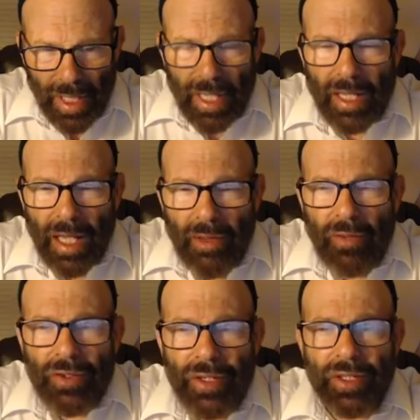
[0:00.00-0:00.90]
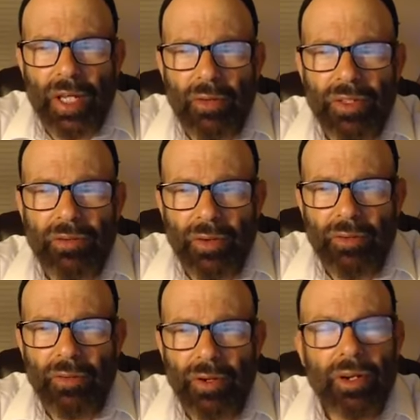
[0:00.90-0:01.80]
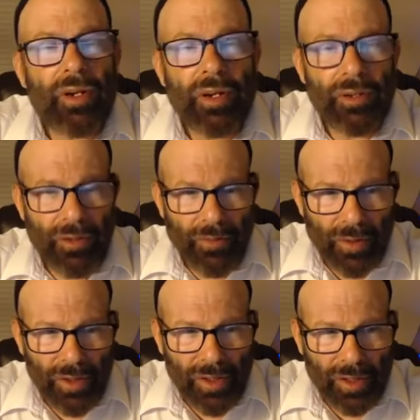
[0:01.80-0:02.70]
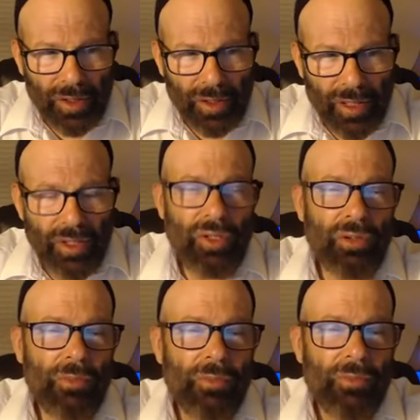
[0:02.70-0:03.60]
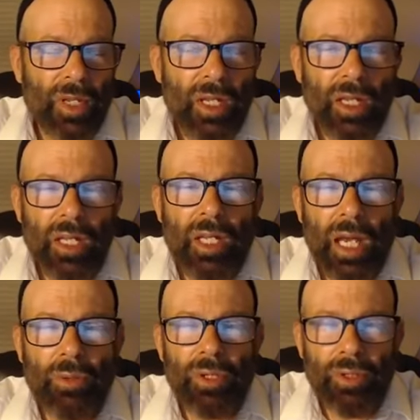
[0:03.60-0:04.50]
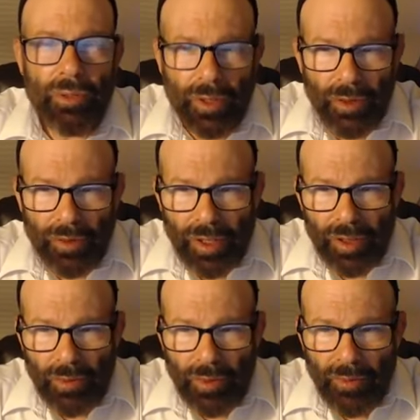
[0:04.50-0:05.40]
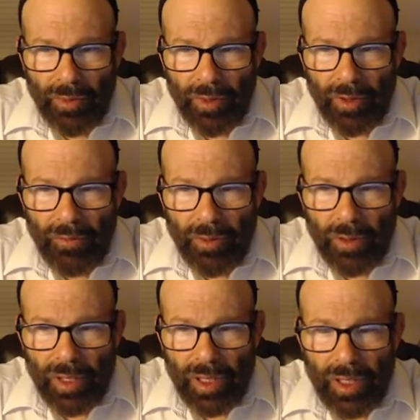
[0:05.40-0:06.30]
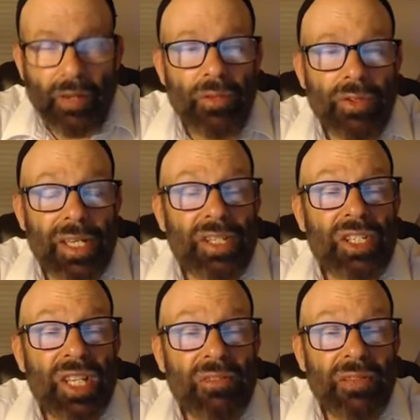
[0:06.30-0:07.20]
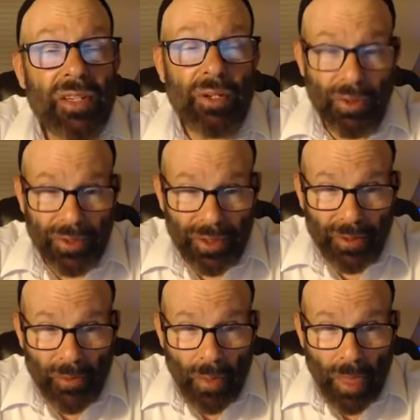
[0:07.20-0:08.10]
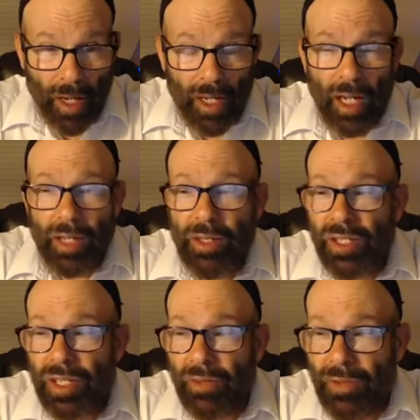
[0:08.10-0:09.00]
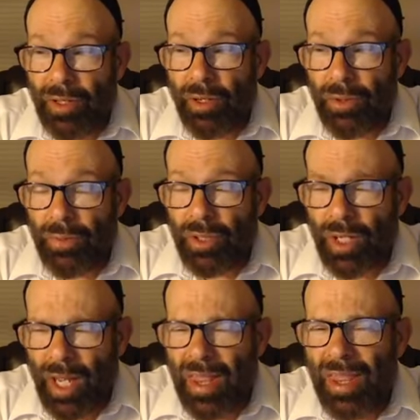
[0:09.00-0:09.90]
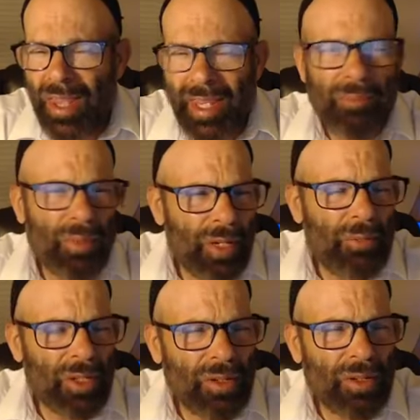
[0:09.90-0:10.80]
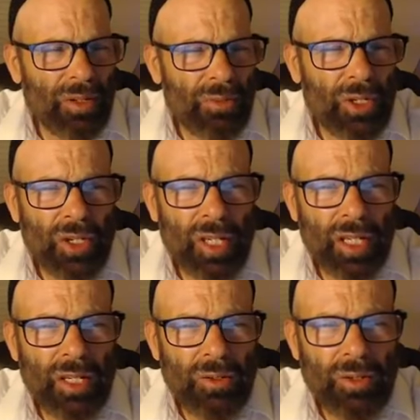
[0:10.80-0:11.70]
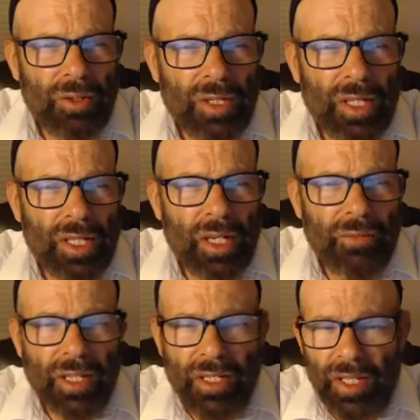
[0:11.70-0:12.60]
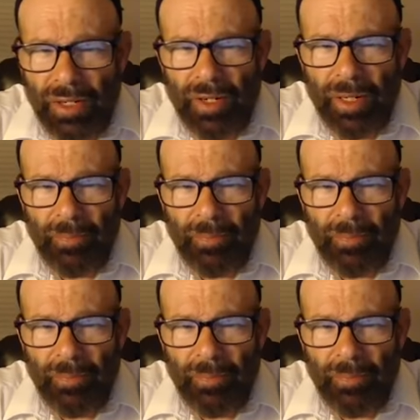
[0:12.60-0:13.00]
And levels itself is a very, very controversial issue. In our Torah tradition, we refer, of course, to levels as Sefirot. And the Sefirot, which I think pretty much are originally introduced in the Sefer Yetzirah.